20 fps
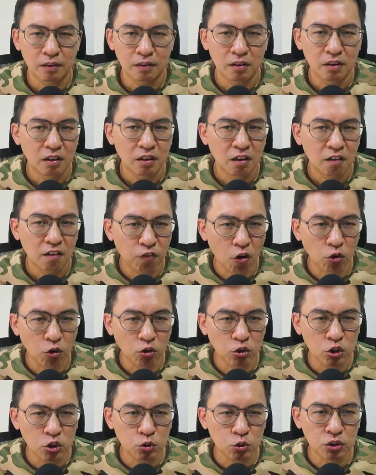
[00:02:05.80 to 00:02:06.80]

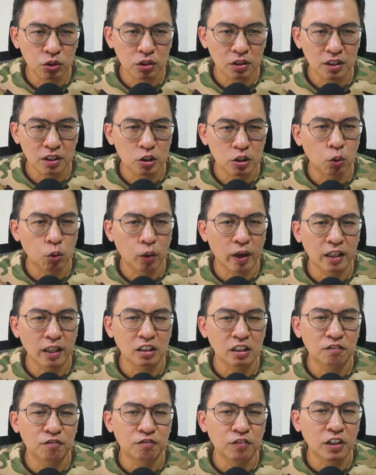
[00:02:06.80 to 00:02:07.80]
Poiz Residences is
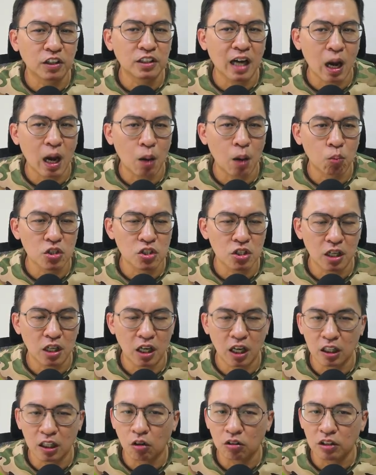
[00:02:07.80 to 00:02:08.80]
located further upwards
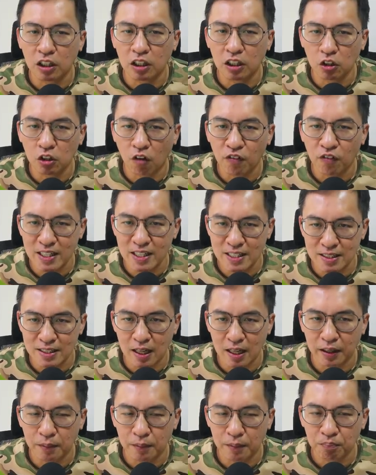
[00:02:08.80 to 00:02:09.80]
along the northeast
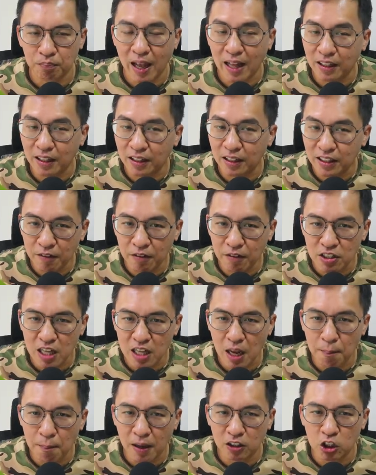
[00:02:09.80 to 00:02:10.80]
line, and the nearest
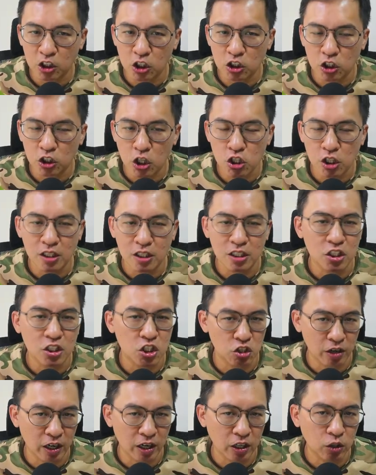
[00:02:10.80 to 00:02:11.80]
MRT station is
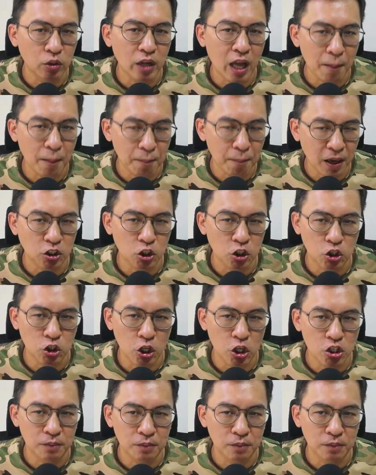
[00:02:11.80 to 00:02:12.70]
Sengkang MRT station.